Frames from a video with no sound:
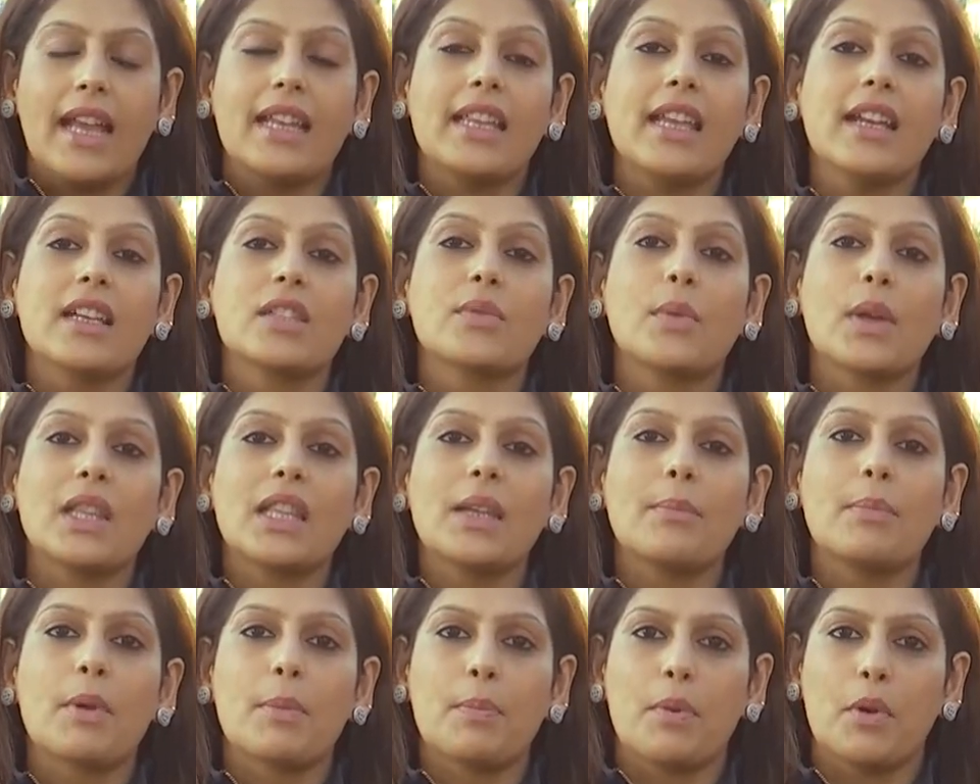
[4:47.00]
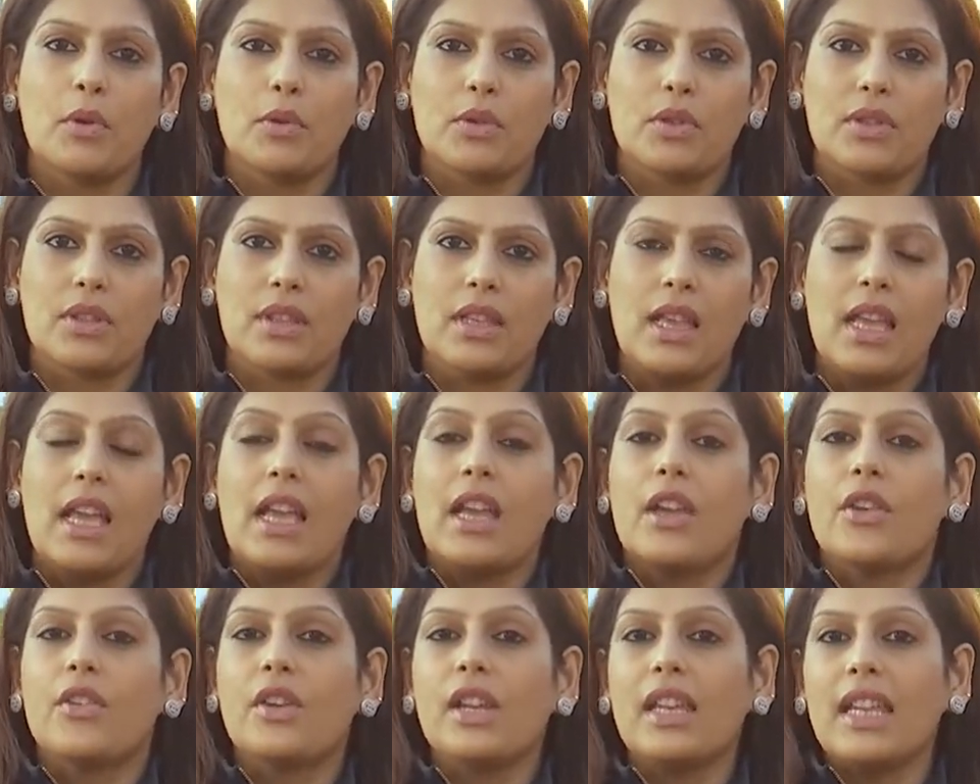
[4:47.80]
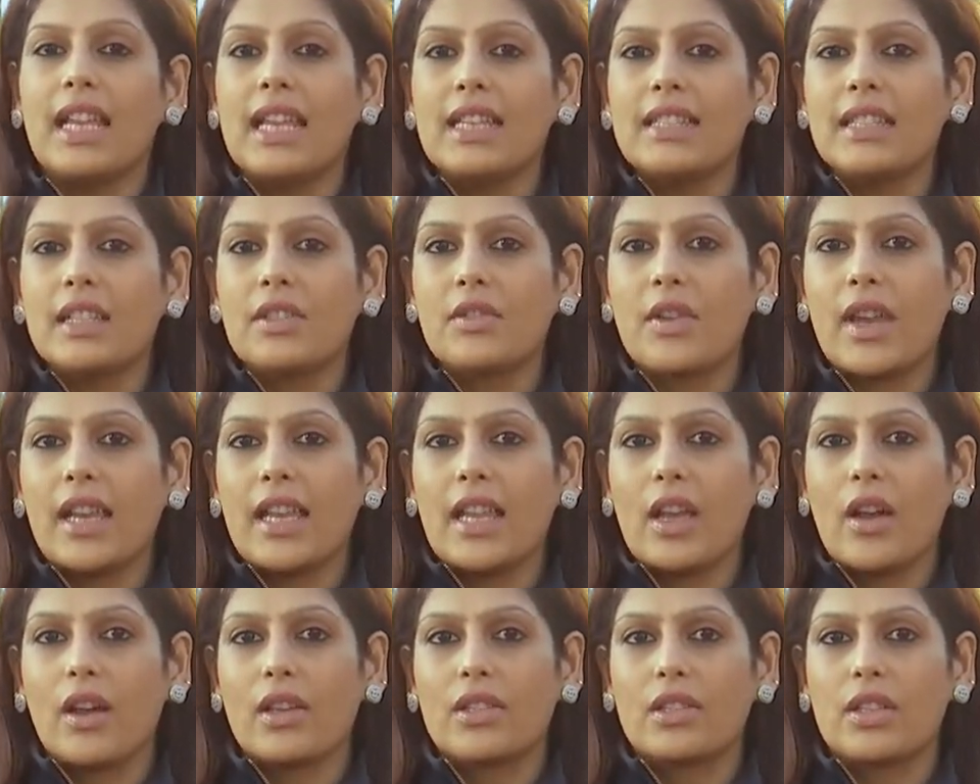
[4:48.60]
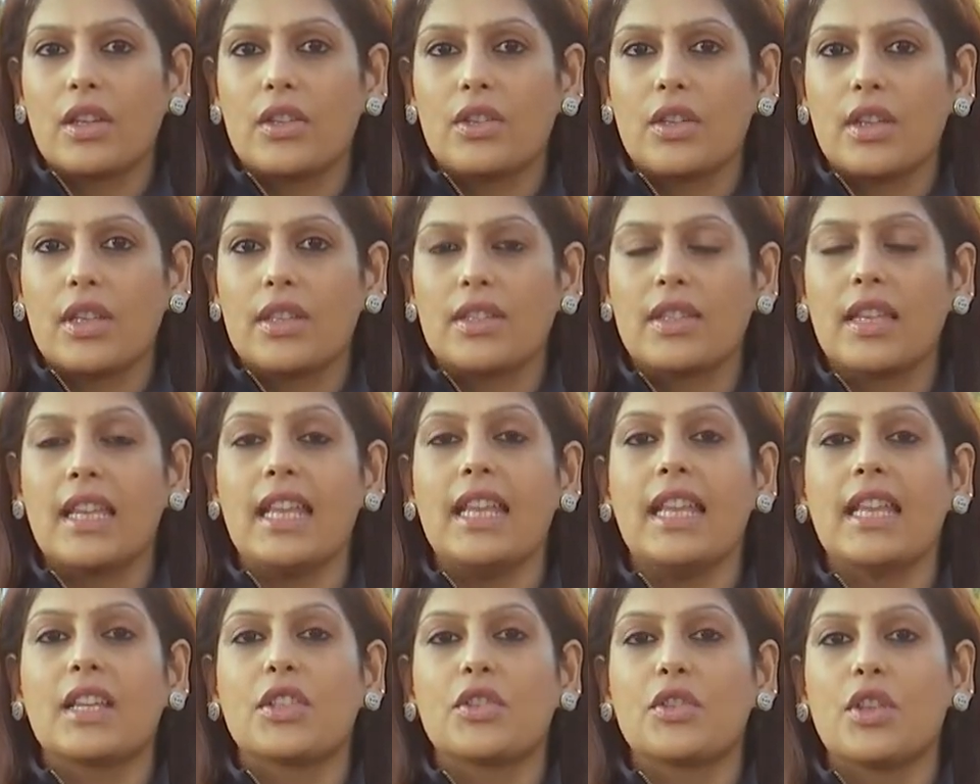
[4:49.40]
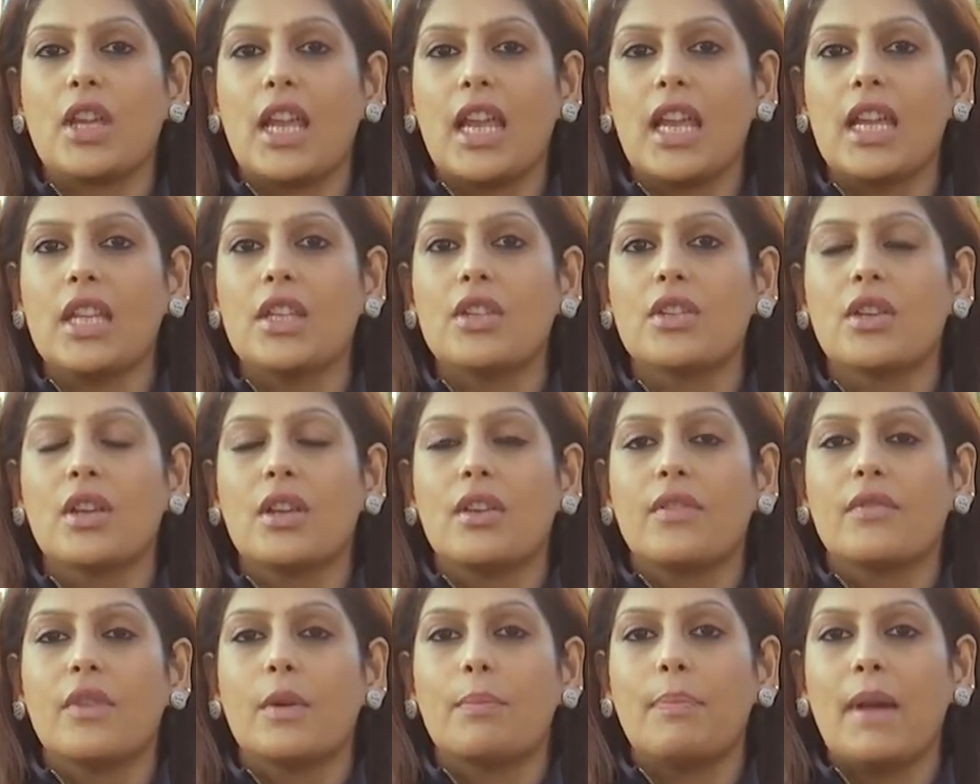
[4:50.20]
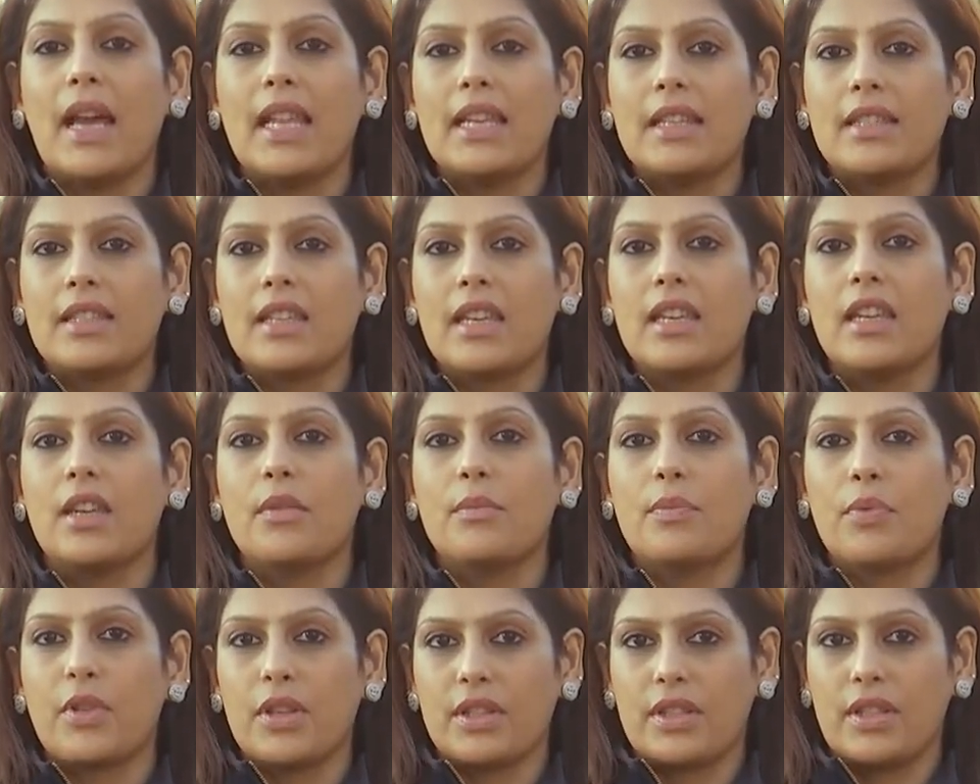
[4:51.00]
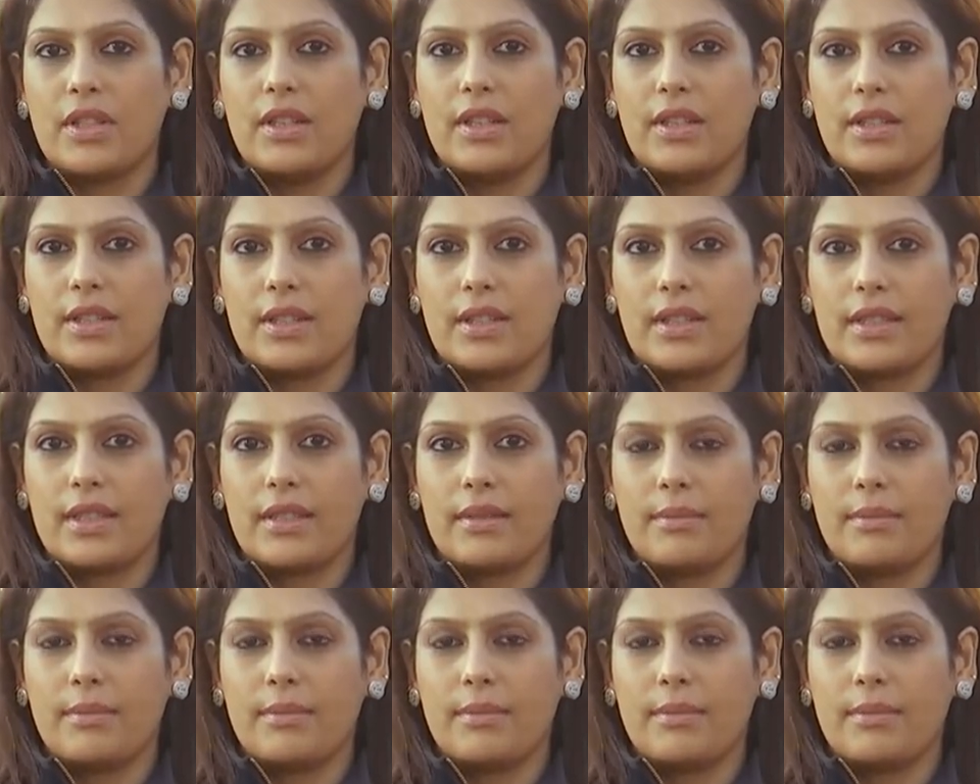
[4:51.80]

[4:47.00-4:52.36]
And here's what they propose. Release Israeli hostages in exchange for Palestinian prisoners.